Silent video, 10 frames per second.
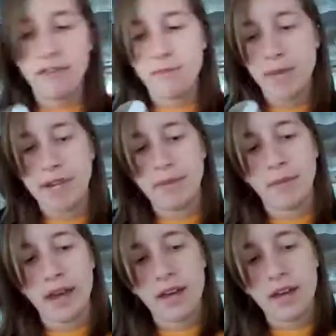medium
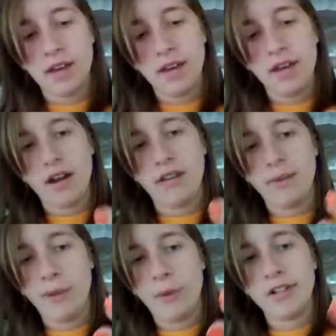light, and then my
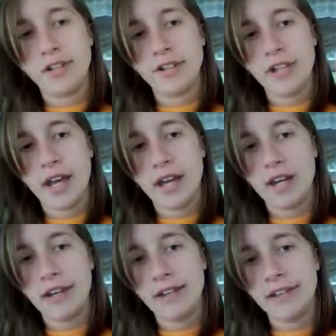winter shade
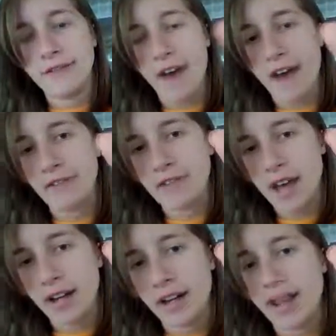is
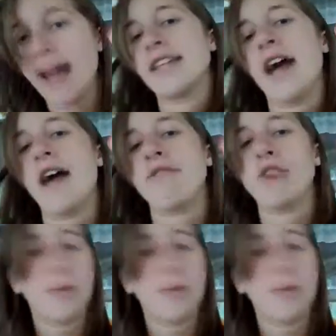510 classic ivory.